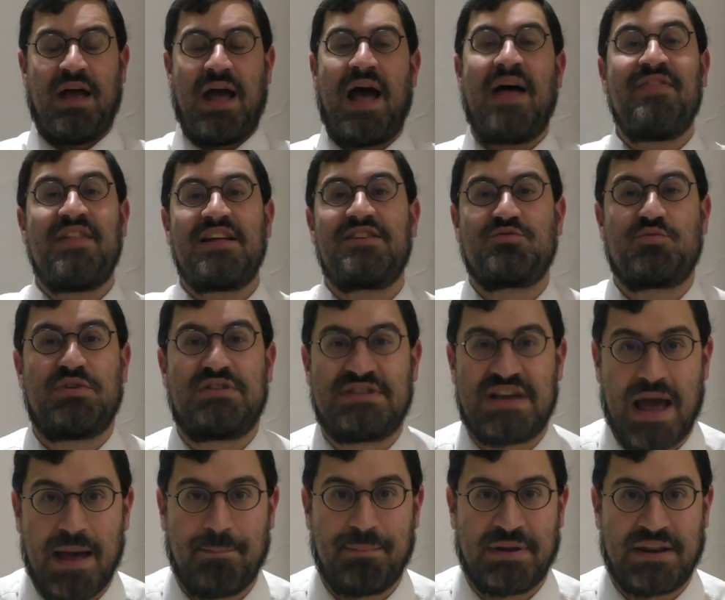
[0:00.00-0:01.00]
And that's what's
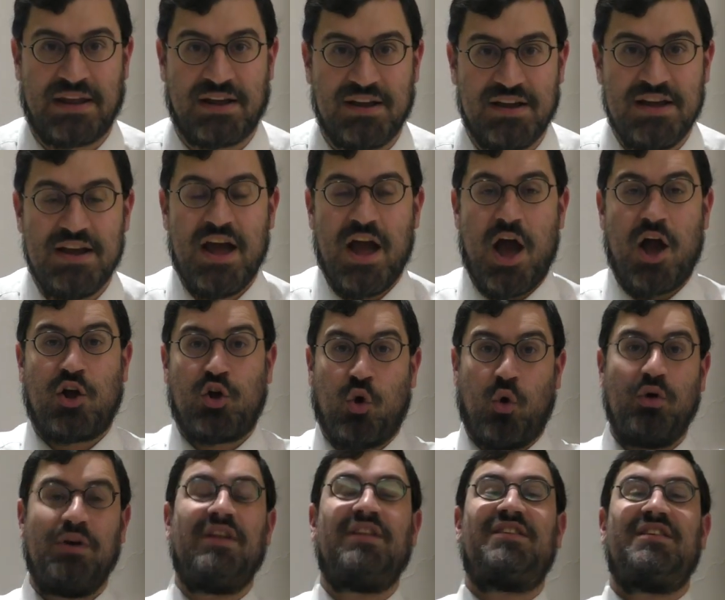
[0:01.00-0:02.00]
happening.
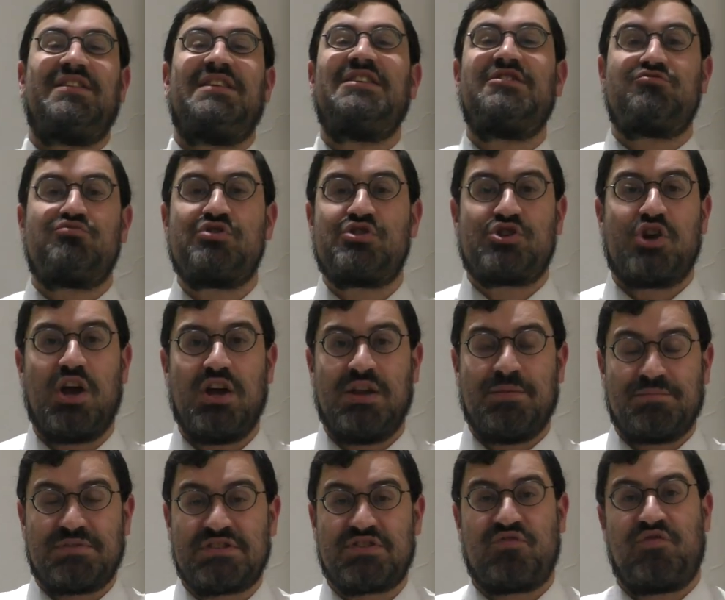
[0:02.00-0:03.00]
According to these
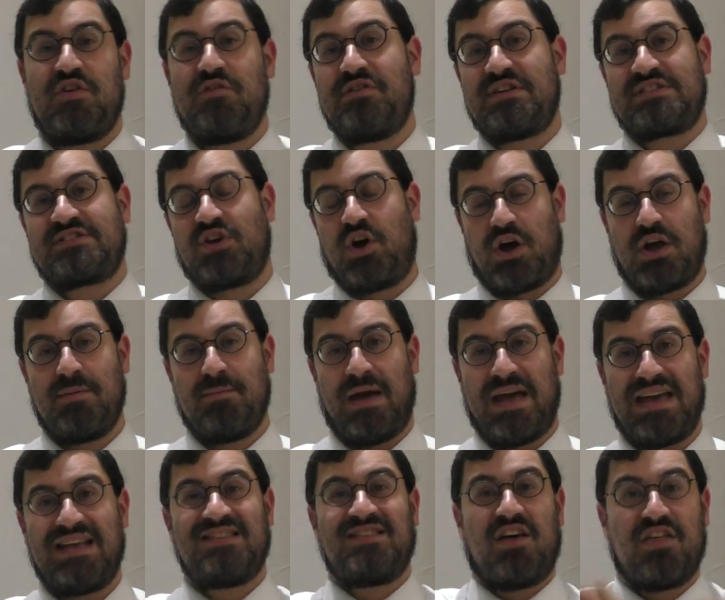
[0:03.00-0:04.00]
Rishonim, Sefira
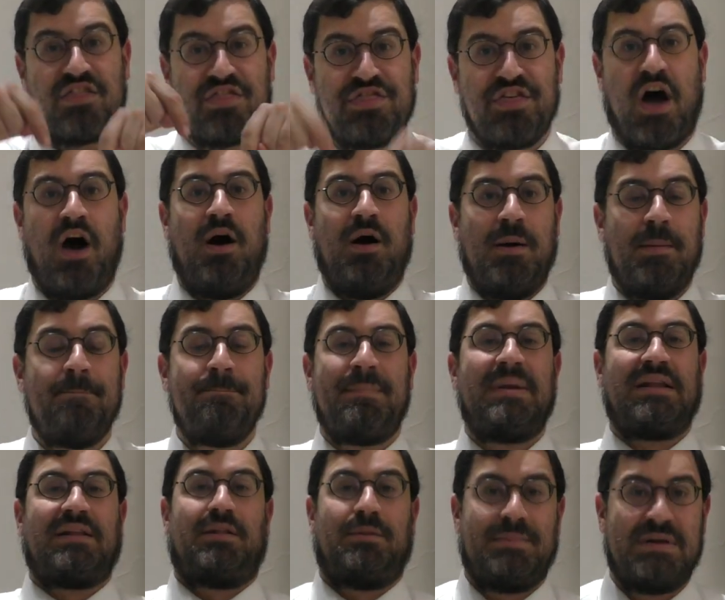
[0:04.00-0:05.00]
Sa'ima is the
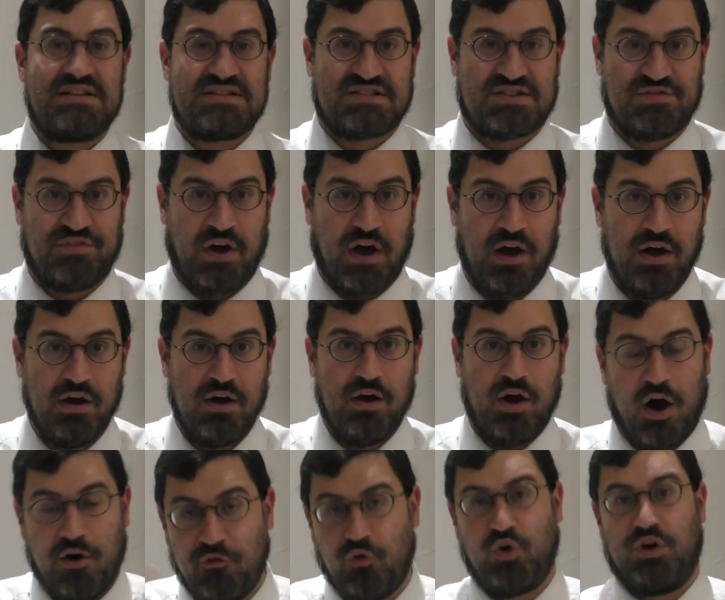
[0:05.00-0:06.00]
middle mitzvah
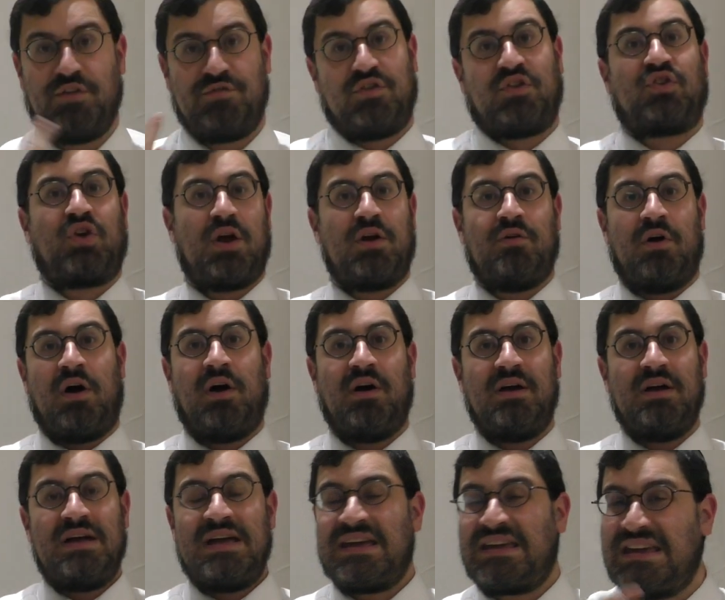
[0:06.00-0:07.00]
of all of the Torah.
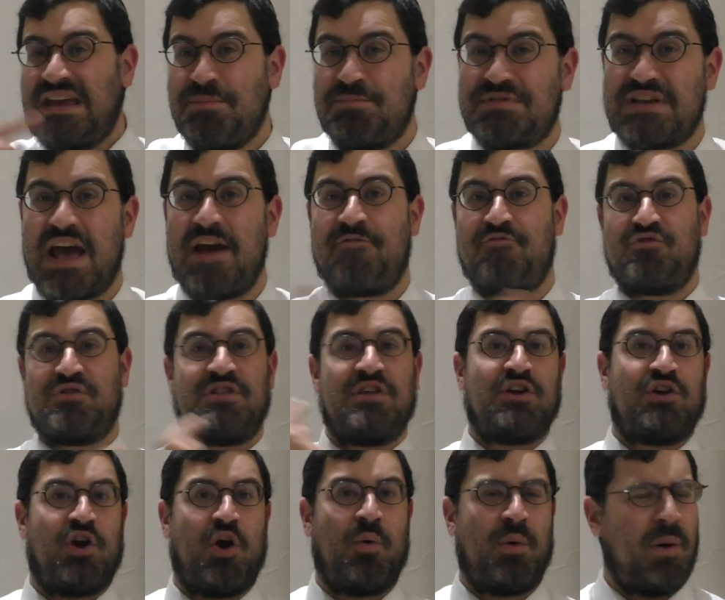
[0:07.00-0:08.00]
It keeps
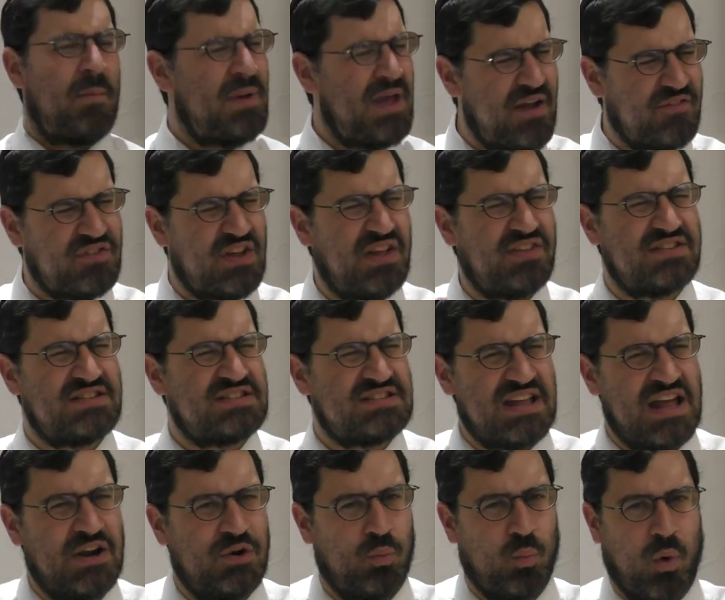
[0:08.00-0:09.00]
everything going. And we have to
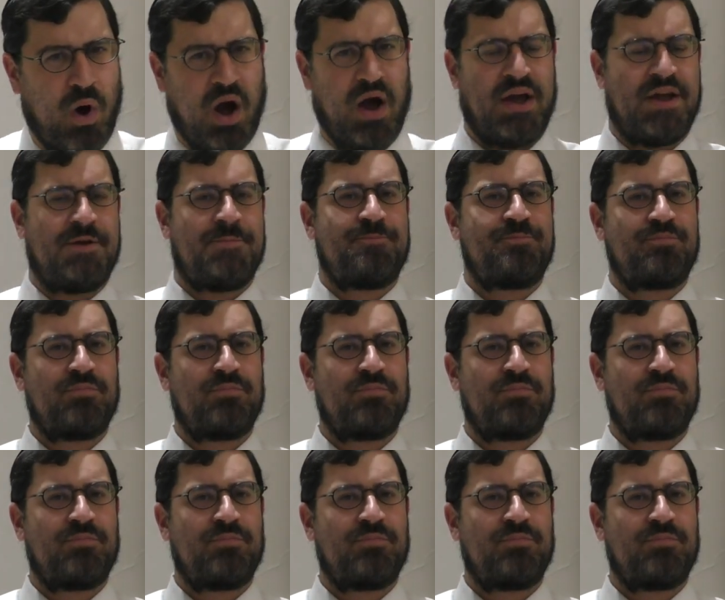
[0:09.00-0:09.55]
understand why.